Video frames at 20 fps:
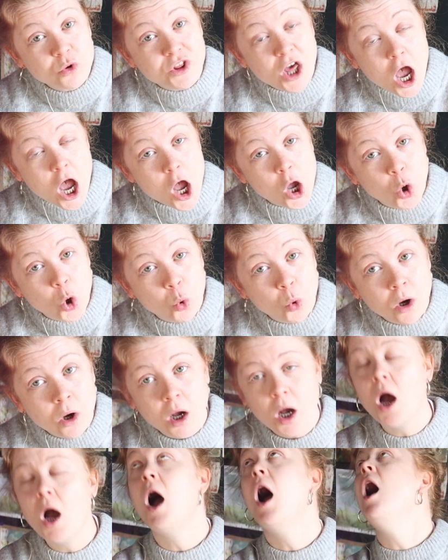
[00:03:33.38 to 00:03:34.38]
though,
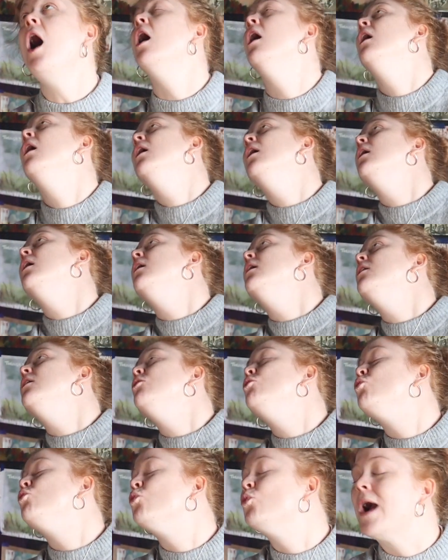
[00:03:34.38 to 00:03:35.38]

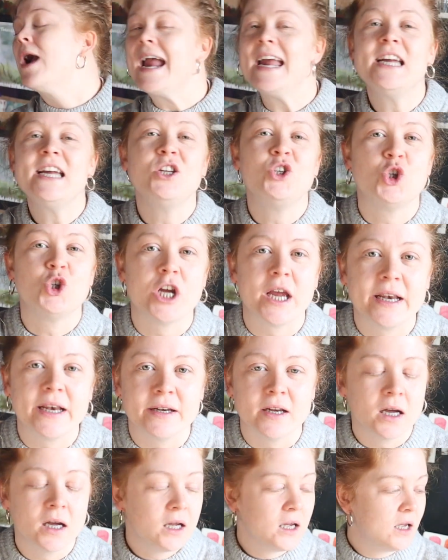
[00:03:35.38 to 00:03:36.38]

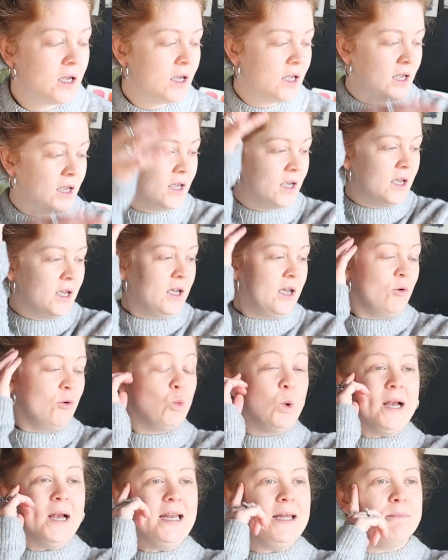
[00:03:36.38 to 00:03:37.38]
raging.
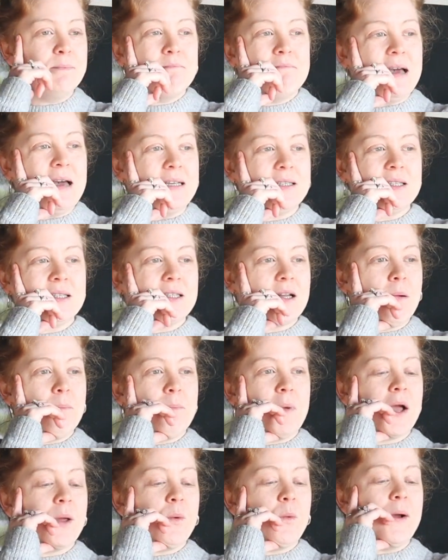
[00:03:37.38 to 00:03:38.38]
Really messed up
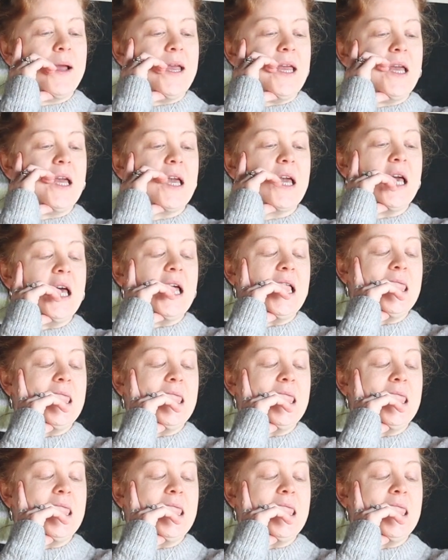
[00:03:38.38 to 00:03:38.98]
my week.